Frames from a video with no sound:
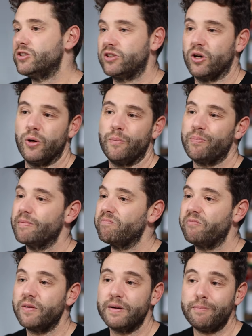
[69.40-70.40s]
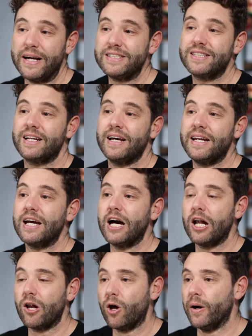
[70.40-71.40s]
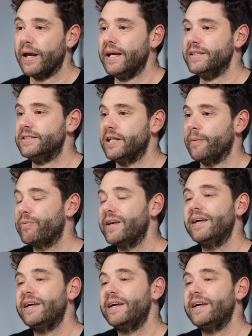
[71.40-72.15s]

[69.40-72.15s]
So makes cleaning a lot easier.